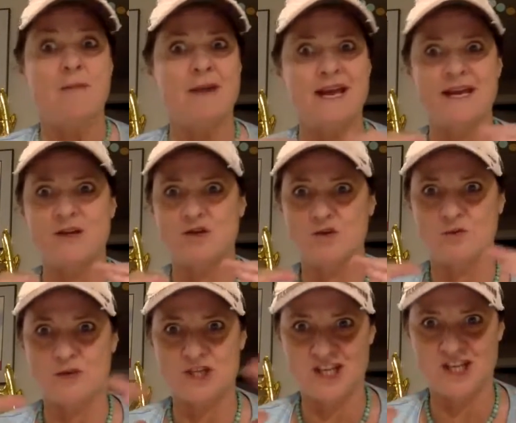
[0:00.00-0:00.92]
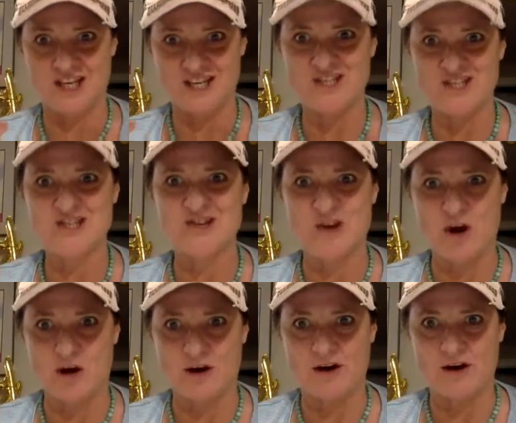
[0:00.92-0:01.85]
My intuition is
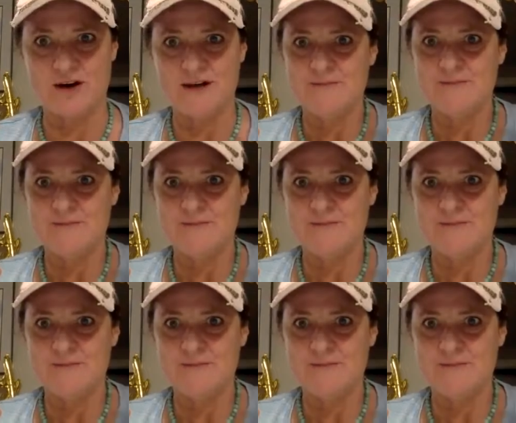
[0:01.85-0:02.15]
stronger.